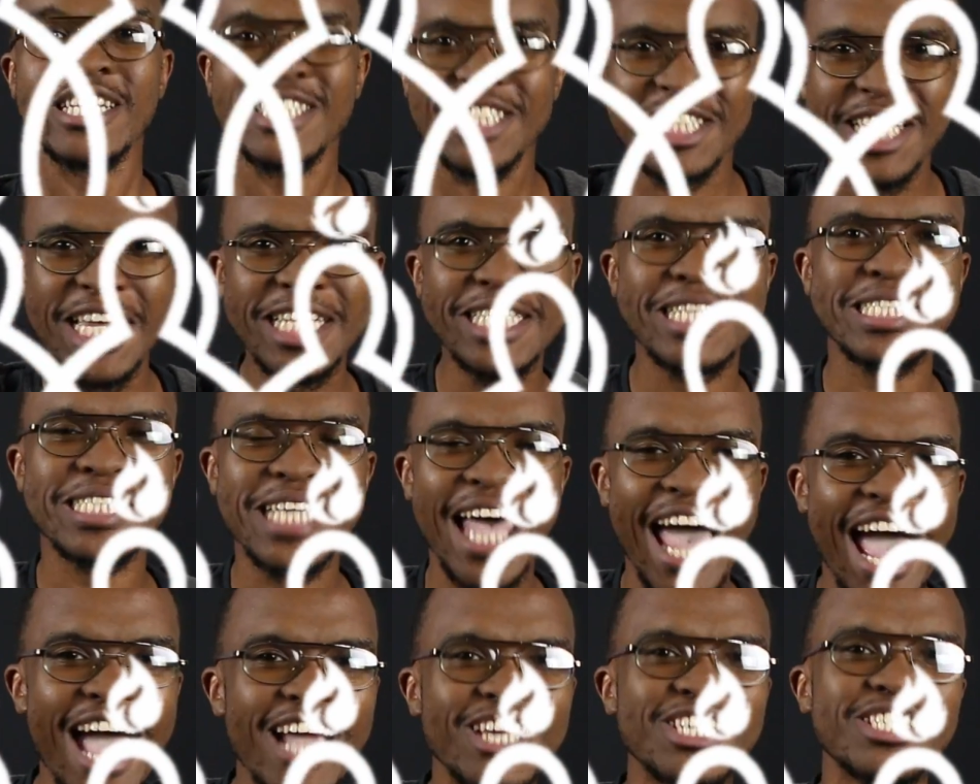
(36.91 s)

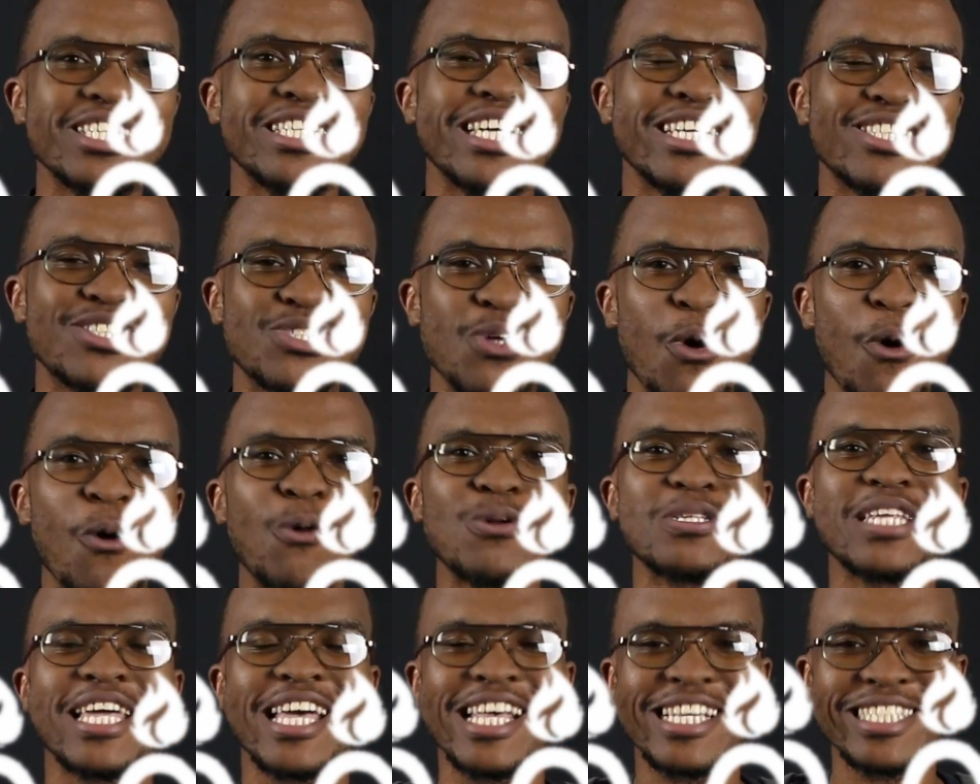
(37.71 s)
Jesus actually
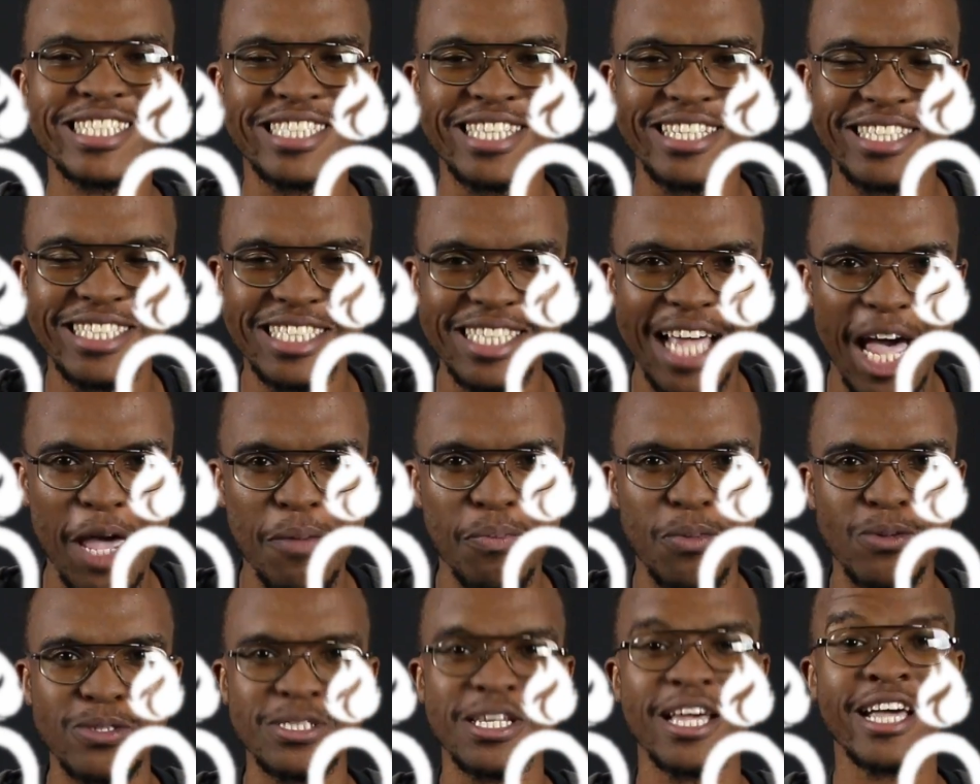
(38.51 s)
told his
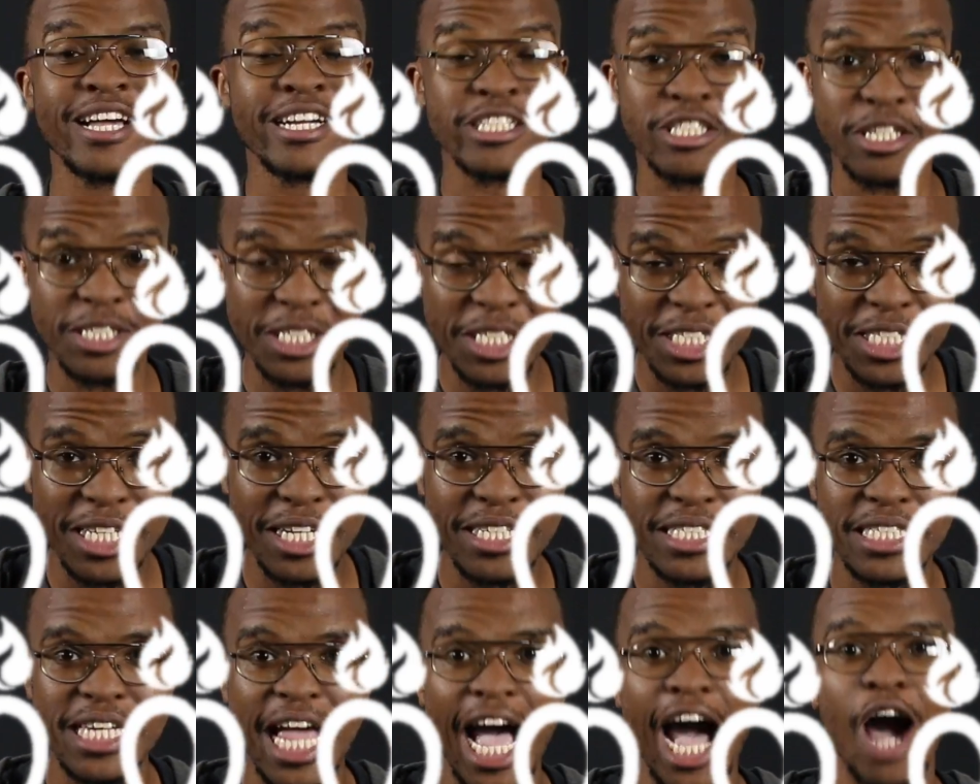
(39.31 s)
disciples to
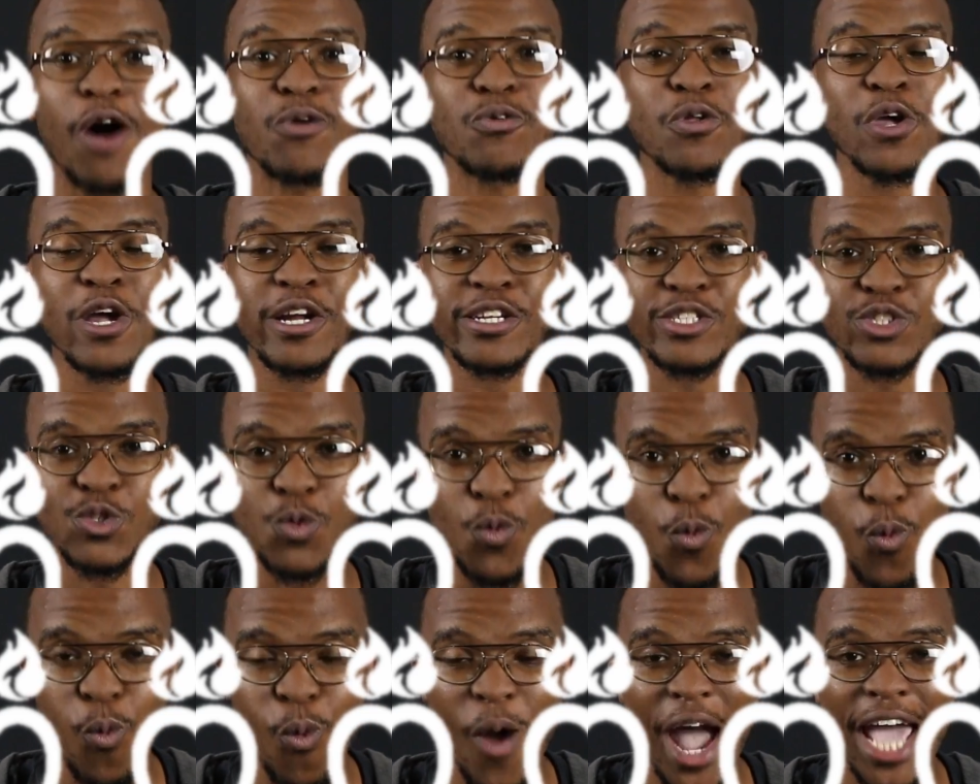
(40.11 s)
sit down,
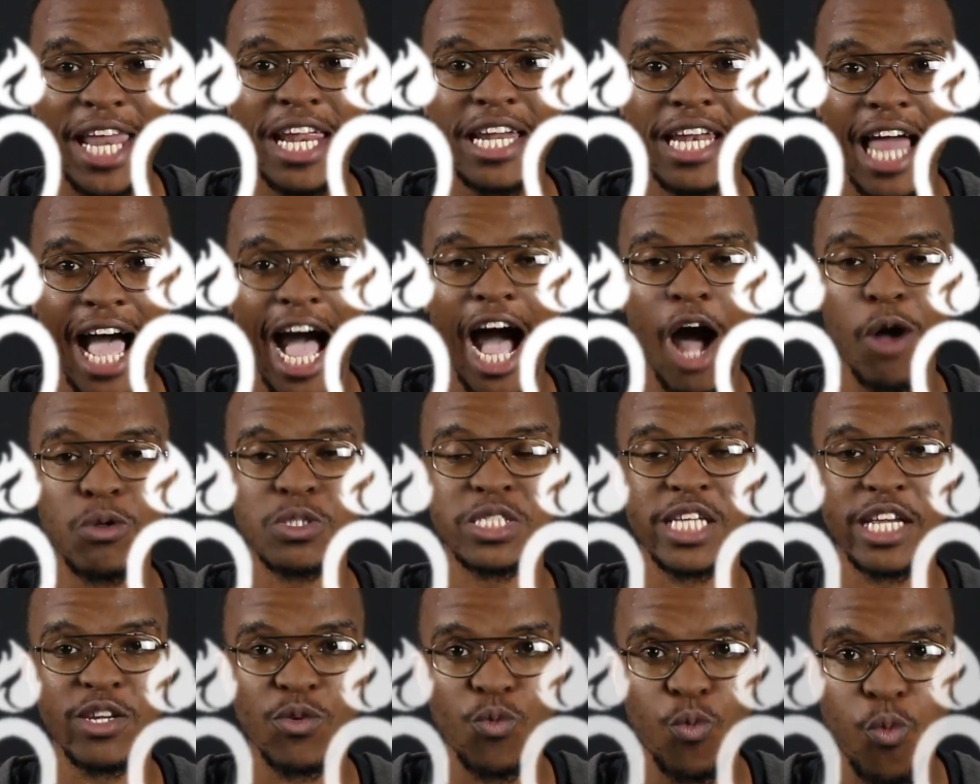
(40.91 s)
to wait it
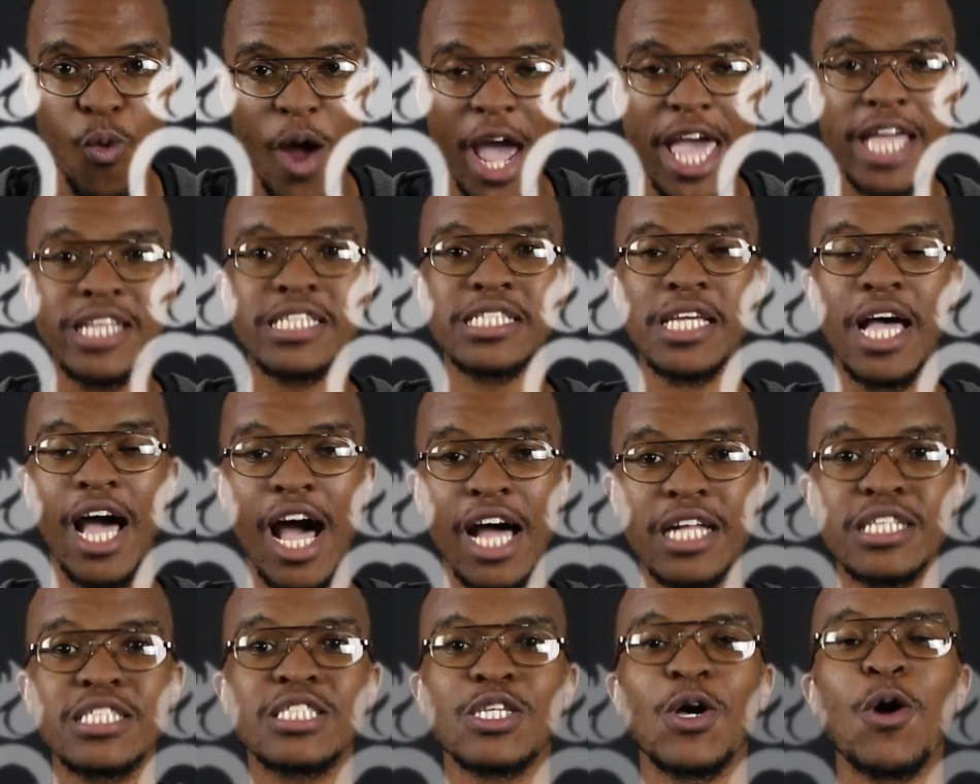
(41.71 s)
out and wait
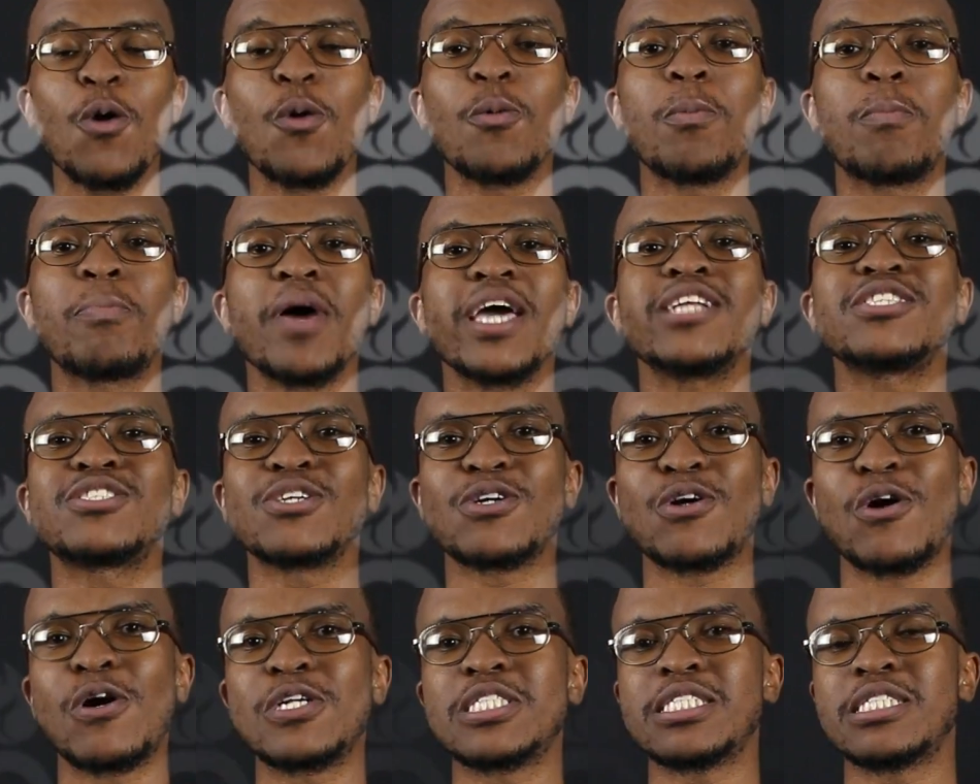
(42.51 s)
until
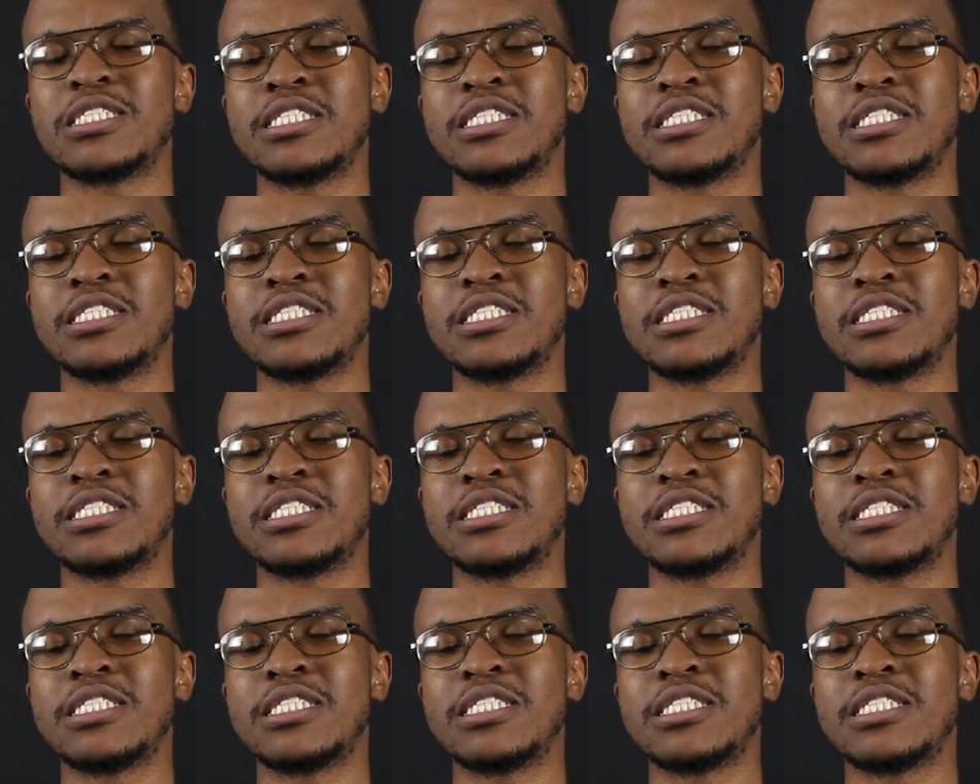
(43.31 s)
Pentecost.